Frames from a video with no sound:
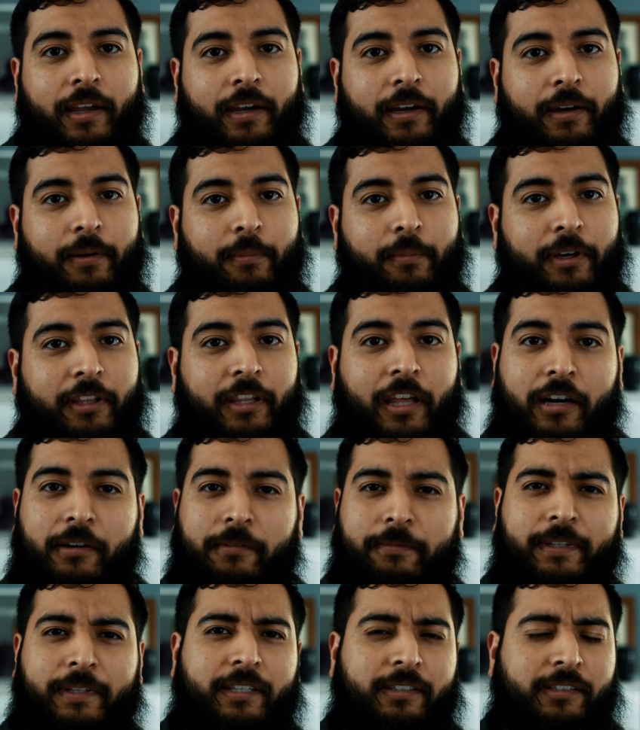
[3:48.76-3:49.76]
A lot
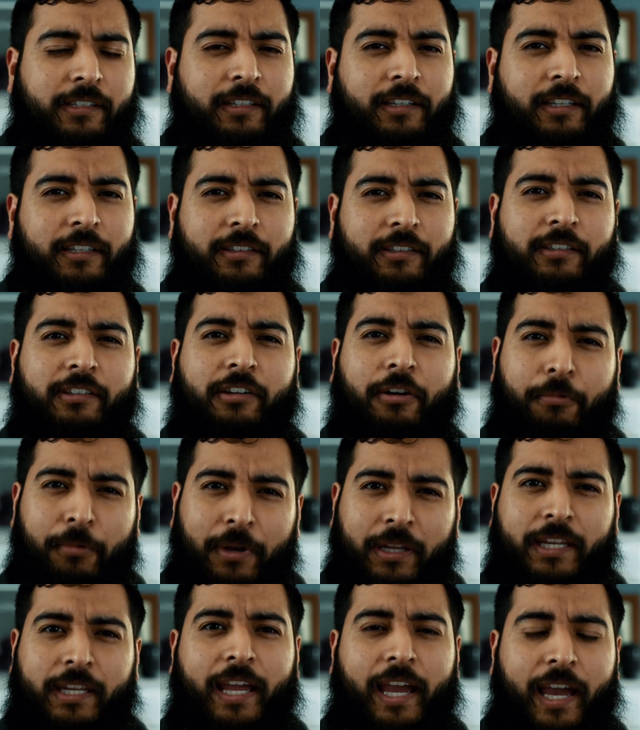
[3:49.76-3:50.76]
of this is
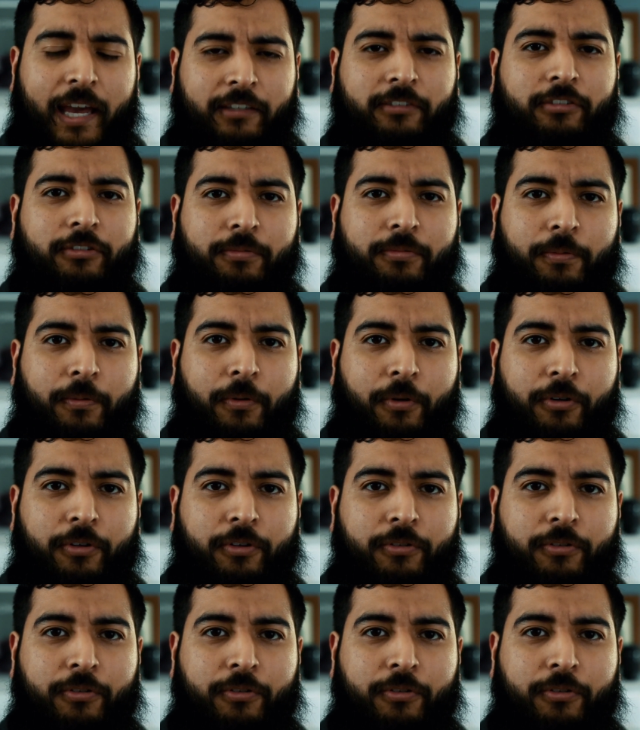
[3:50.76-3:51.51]
already answered for